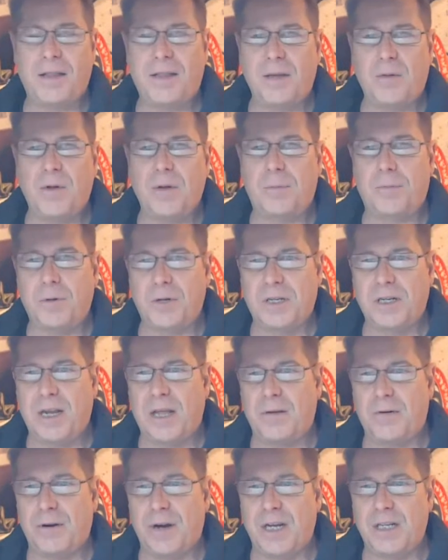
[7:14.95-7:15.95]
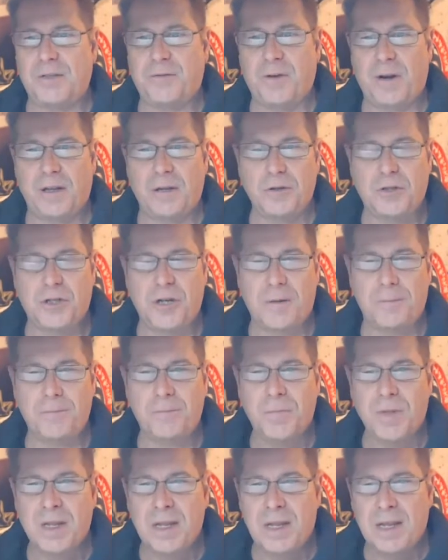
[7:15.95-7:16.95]
I think we can put together a nice fellowship,
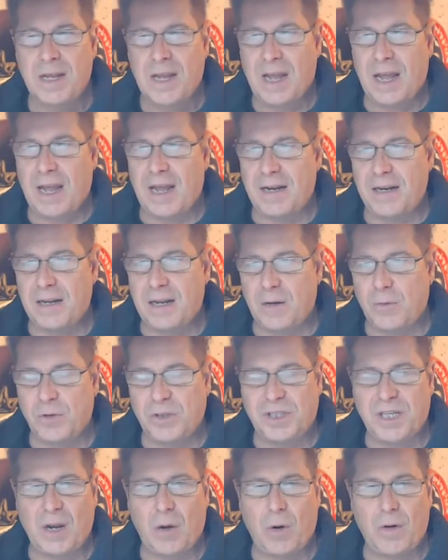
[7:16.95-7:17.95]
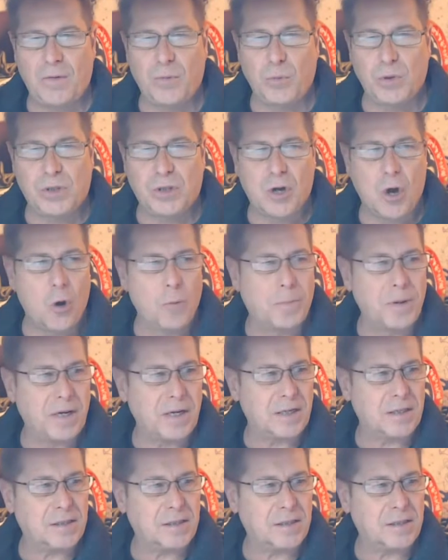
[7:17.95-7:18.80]
and we'll see how everyone's coping.